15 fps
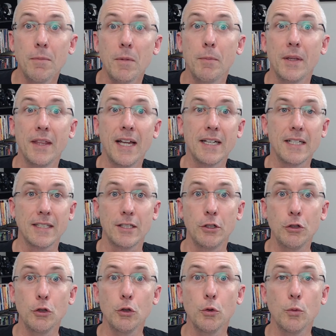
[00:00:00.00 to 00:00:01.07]
but that's to
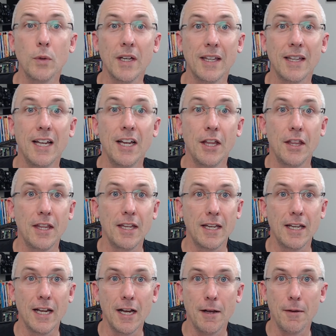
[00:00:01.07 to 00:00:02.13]
do with
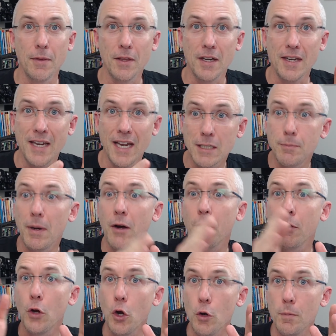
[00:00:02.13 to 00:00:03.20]
the next bar
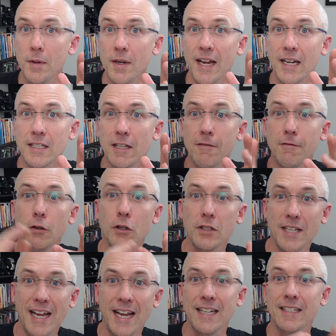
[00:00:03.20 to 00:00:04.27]
on open exit
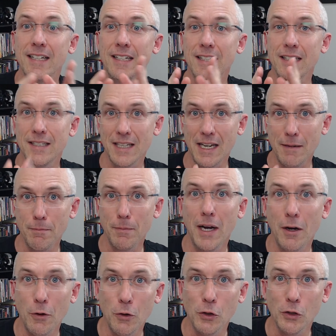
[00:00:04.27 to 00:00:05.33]
versus exiting the same
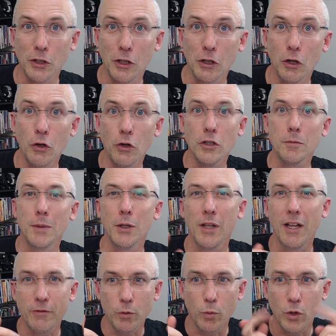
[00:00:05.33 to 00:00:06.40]
bar on close. But you'll
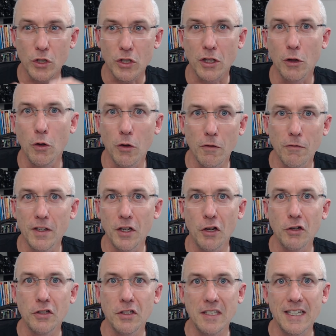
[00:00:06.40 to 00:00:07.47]
have to watch the longer video
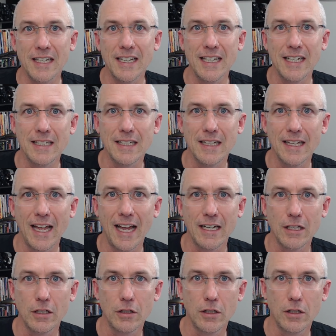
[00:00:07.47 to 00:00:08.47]
to dig into that